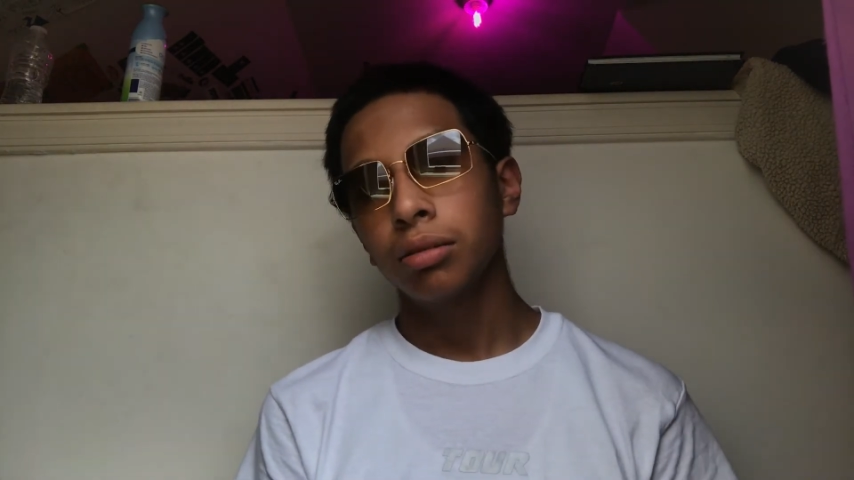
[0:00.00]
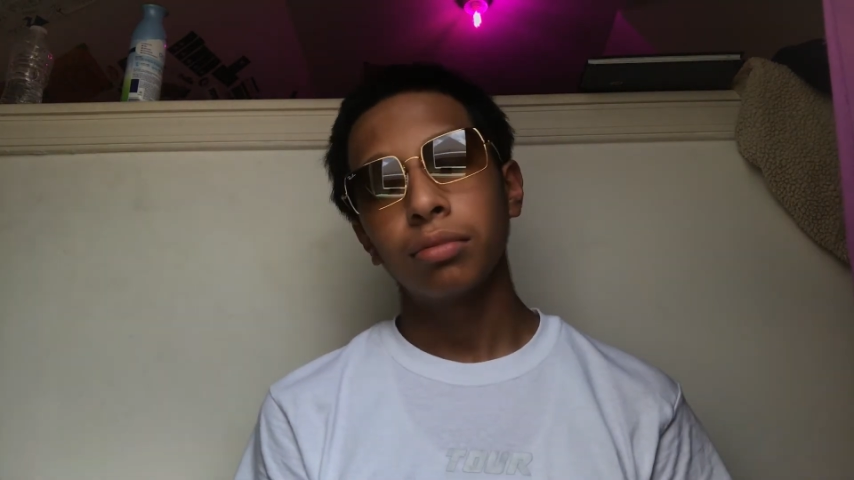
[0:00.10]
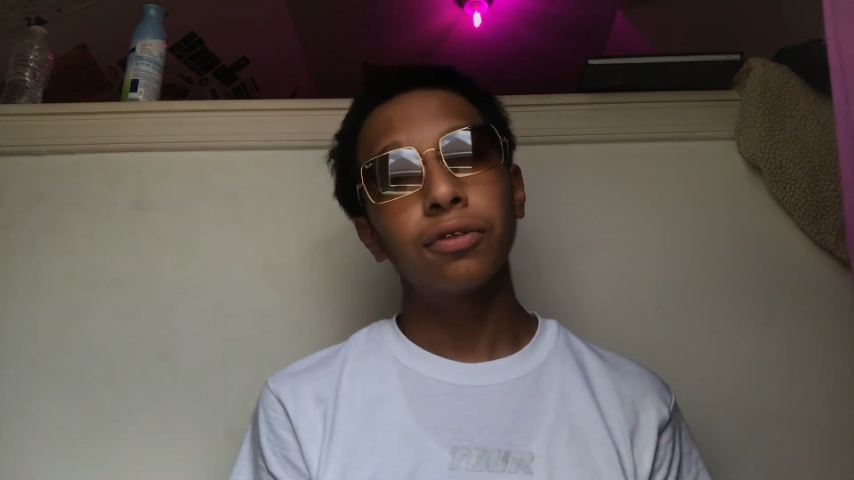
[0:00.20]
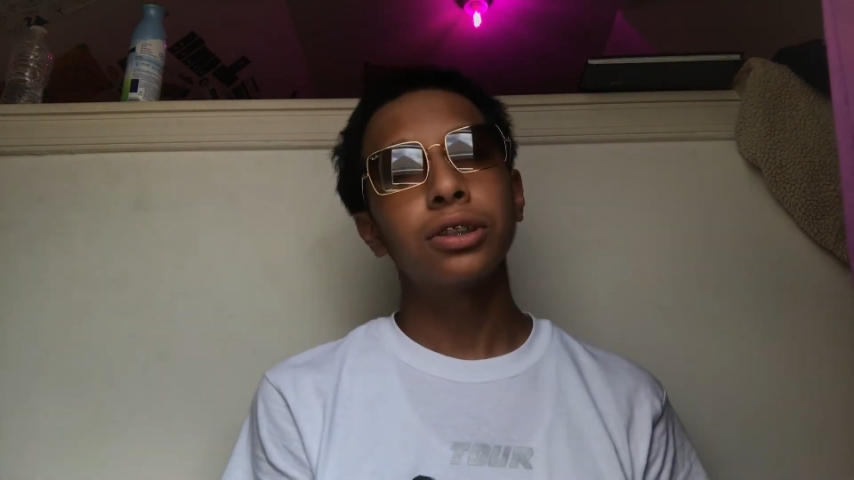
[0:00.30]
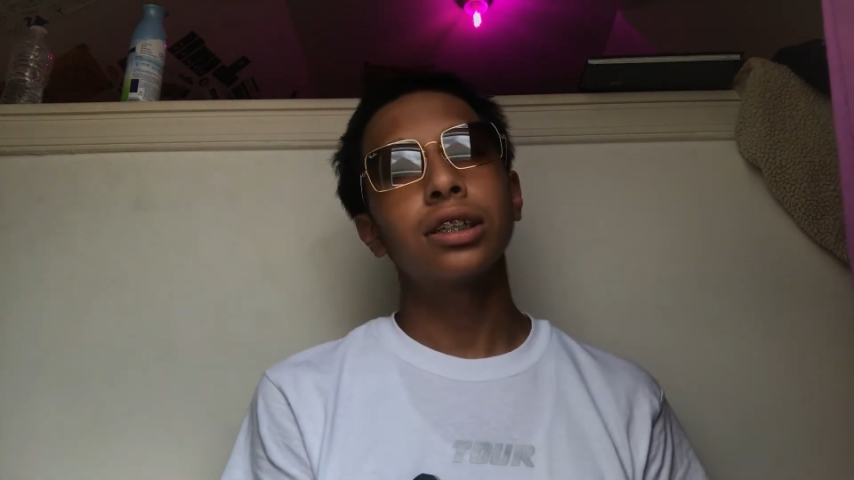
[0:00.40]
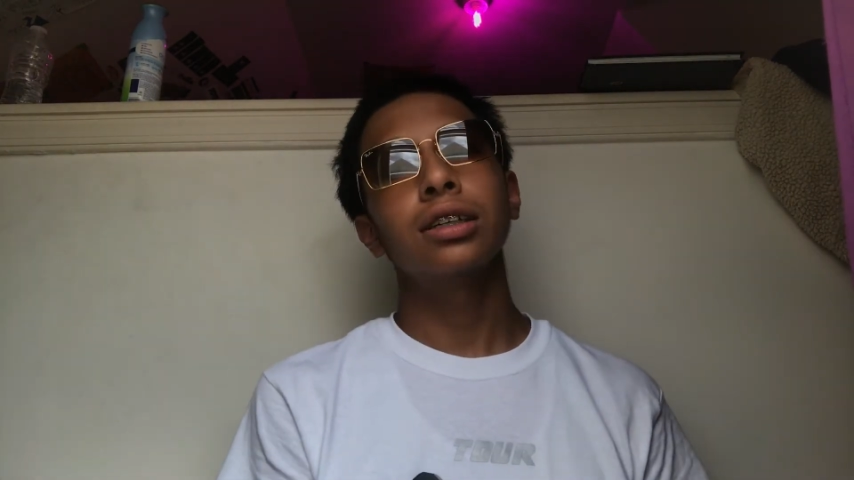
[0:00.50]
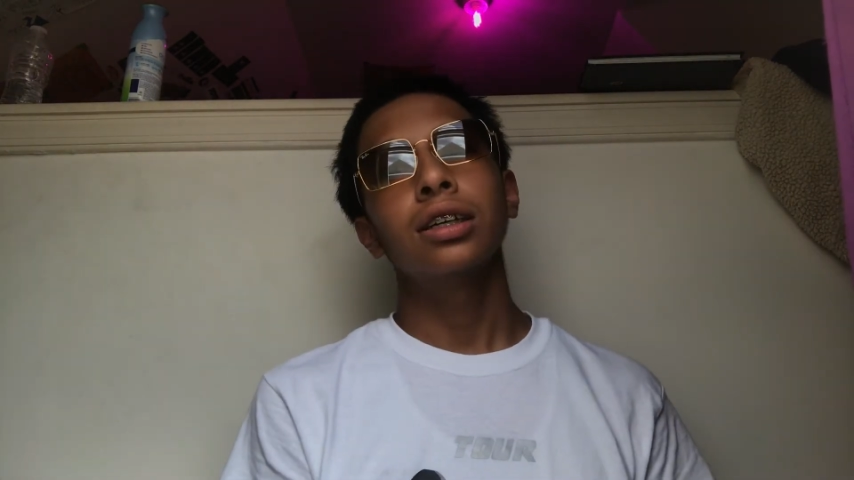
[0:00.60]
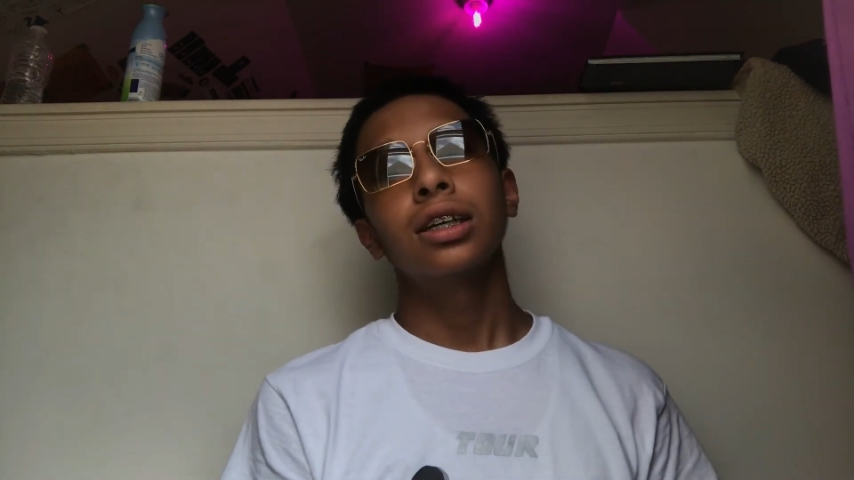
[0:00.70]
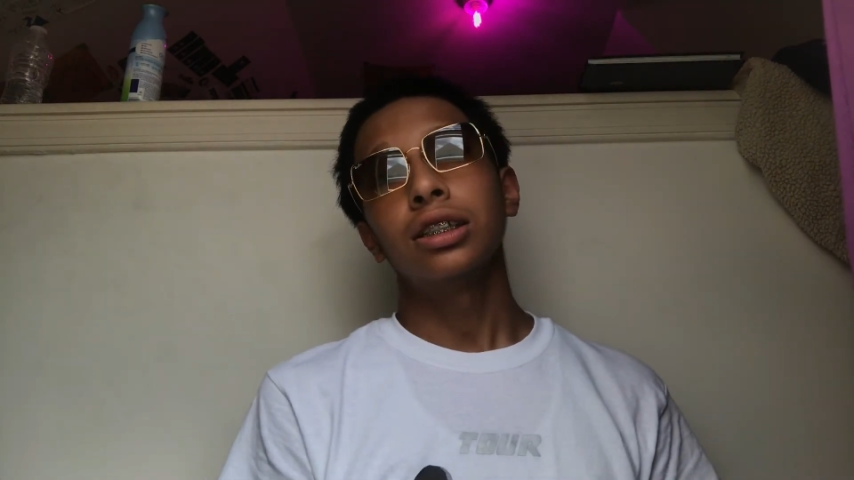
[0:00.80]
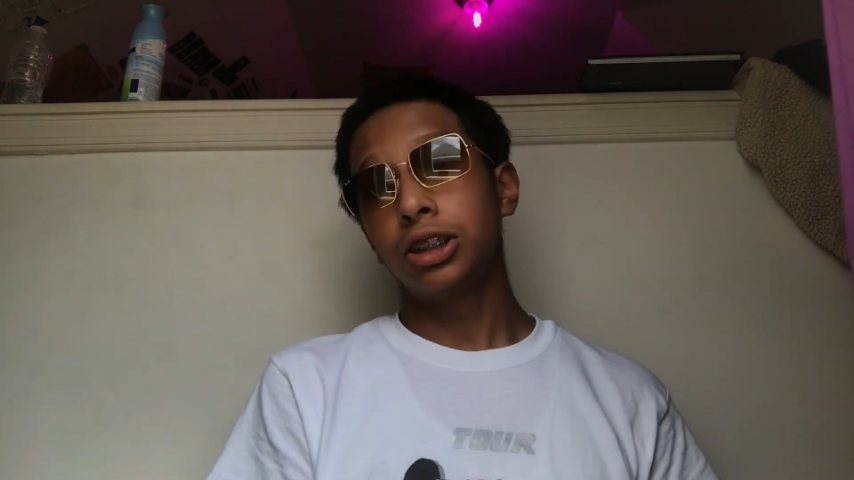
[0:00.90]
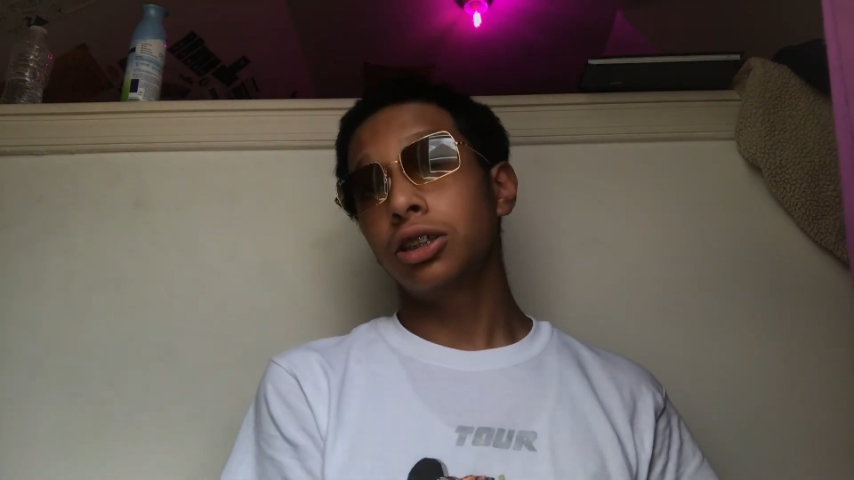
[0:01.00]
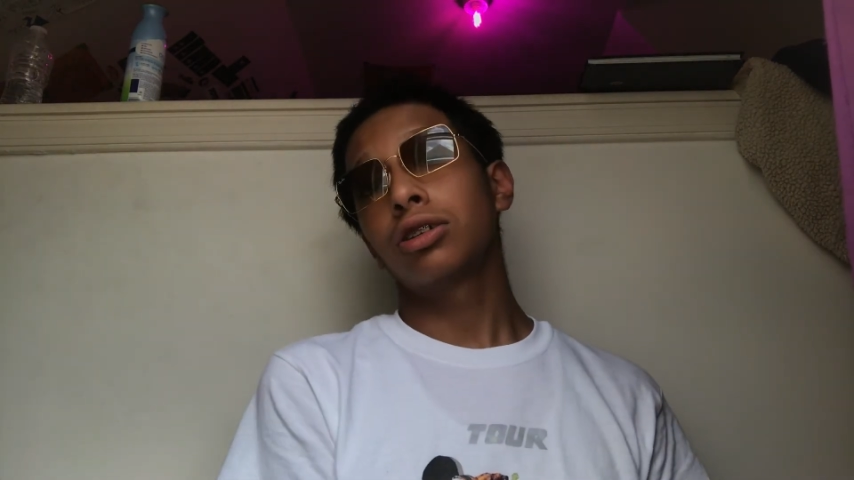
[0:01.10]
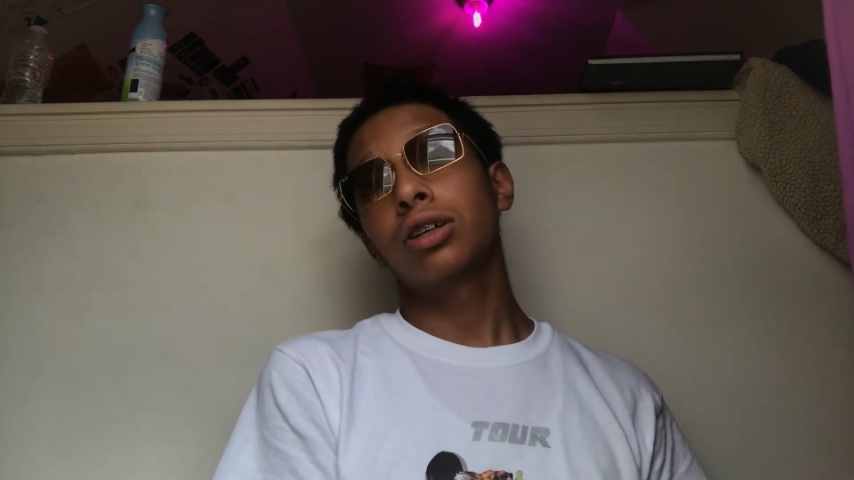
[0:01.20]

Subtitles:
my friends, Gio,